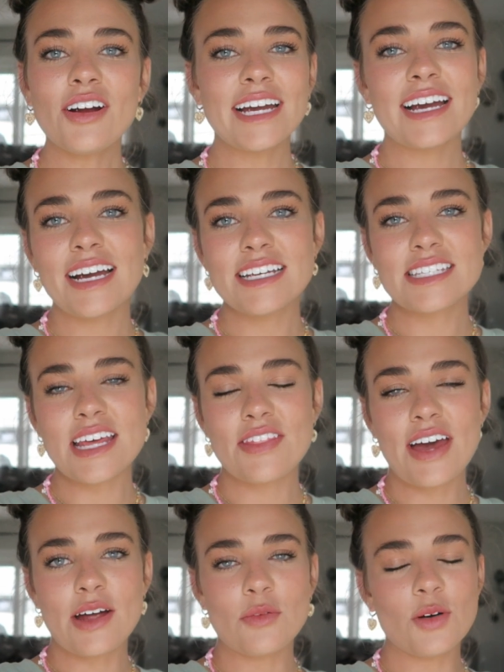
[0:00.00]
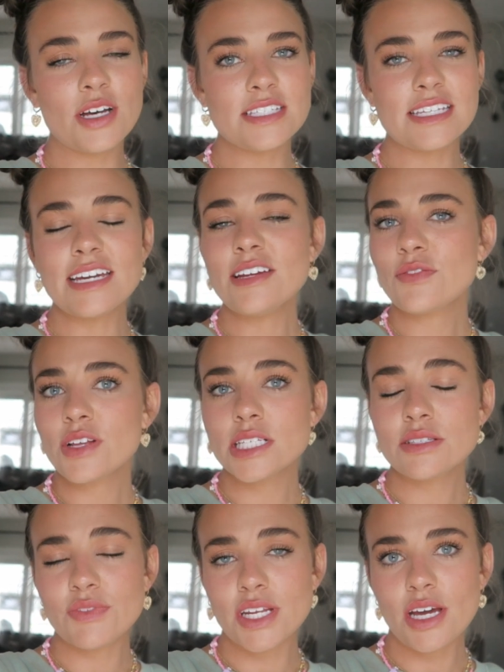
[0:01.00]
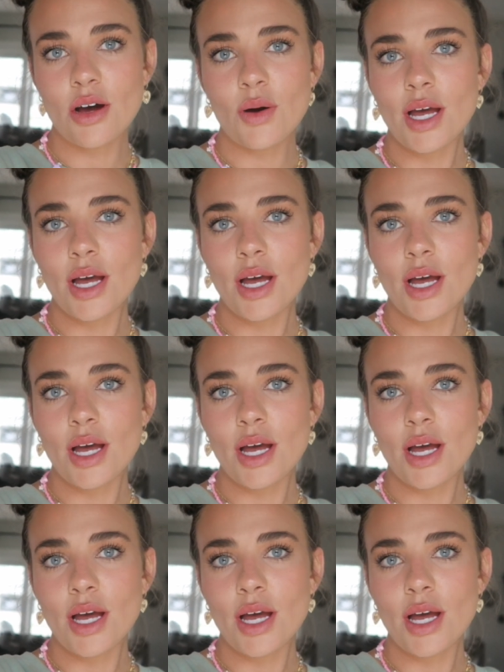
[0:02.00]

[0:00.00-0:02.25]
All right guys, that was it for this video.